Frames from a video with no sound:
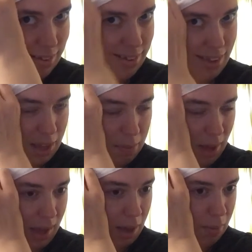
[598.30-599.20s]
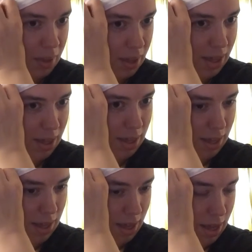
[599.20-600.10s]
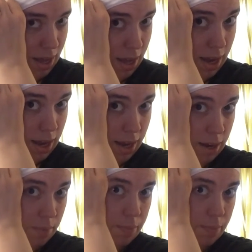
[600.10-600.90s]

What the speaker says: tuck it back up and in.